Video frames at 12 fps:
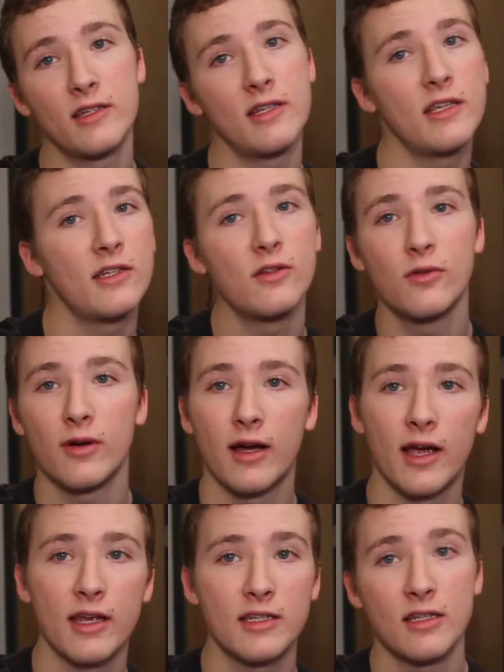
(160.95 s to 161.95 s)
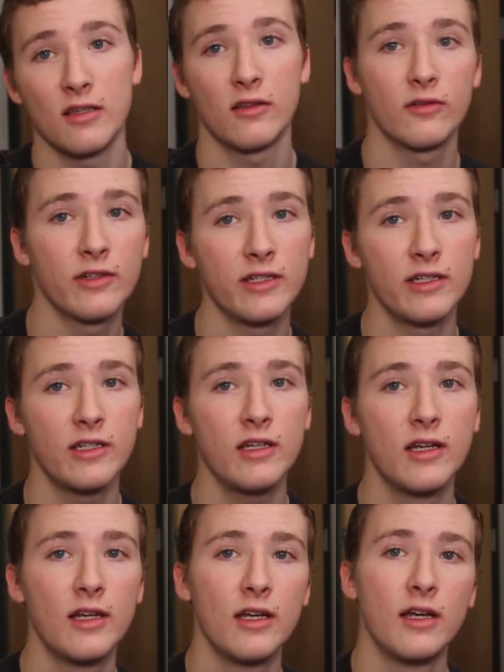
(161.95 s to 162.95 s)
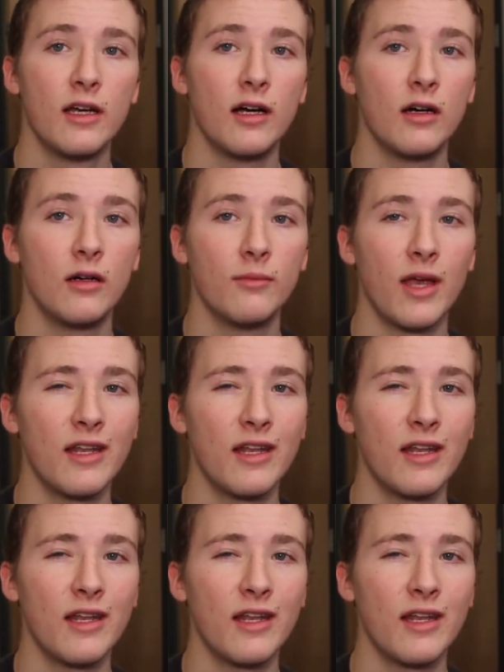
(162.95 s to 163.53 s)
T2i, T3,